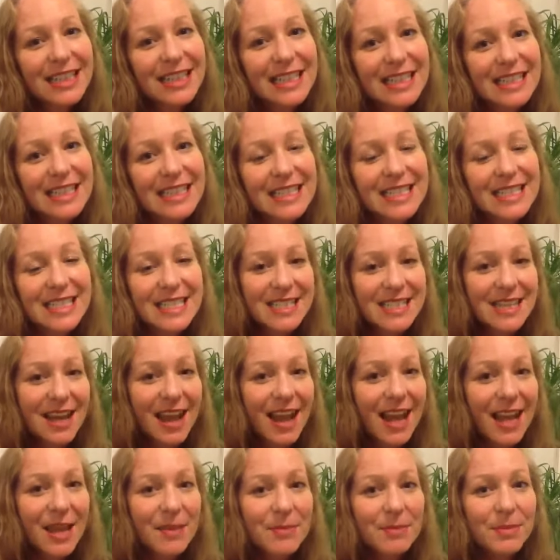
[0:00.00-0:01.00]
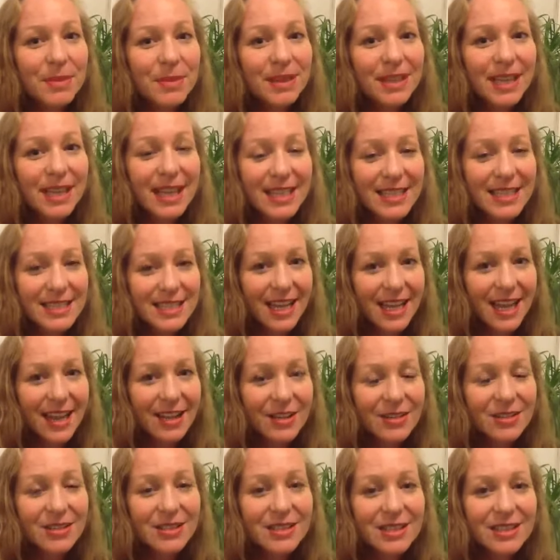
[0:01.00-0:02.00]
the Stime Guest
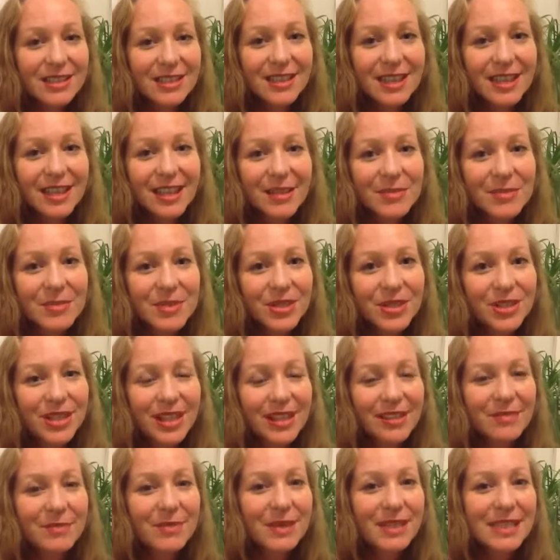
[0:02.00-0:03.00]
House in Amsterdam.